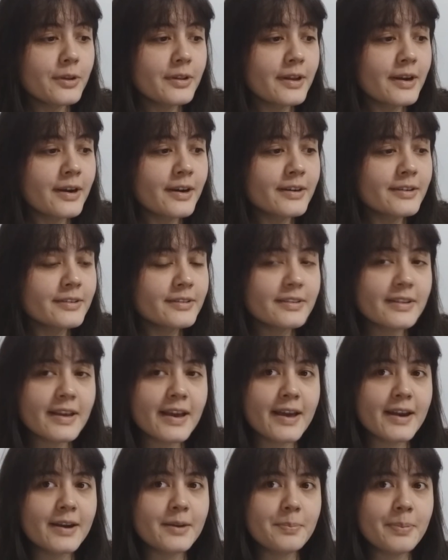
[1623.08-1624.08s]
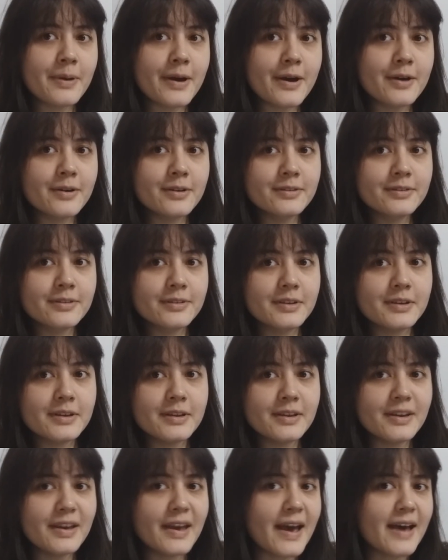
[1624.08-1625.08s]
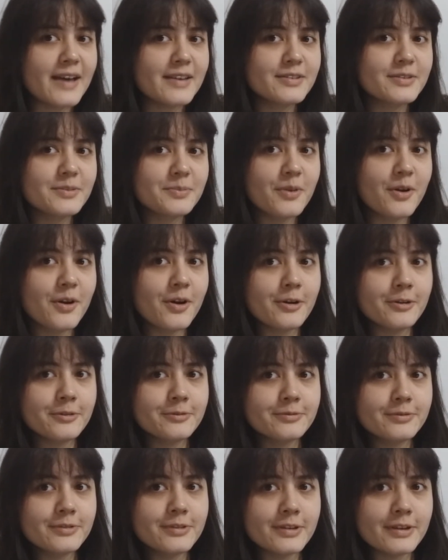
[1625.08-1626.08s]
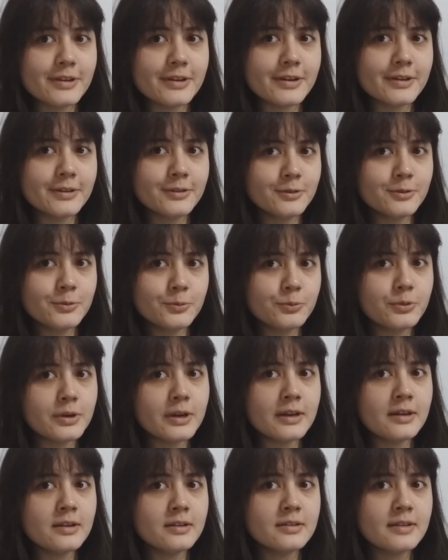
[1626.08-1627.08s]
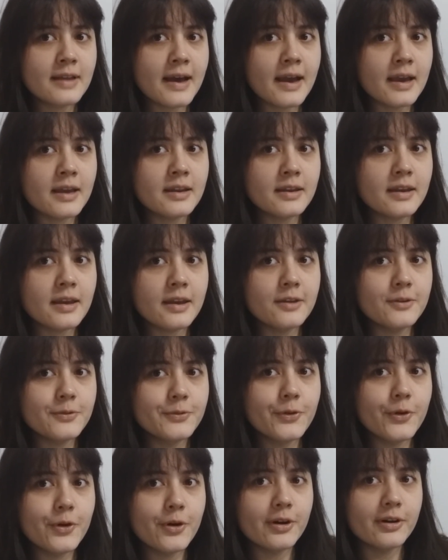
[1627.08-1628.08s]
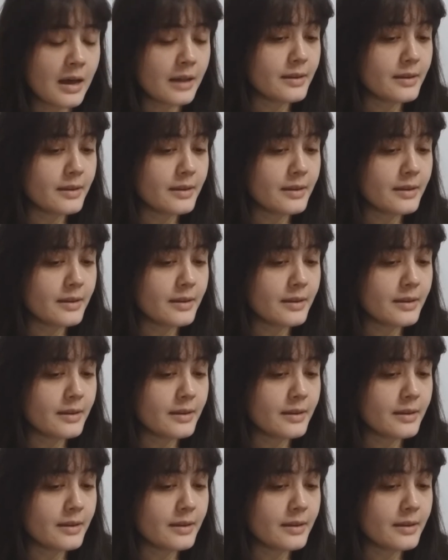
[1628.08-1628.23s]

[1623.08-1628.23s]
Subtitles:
learned that apparently Asimov didn't read 1984.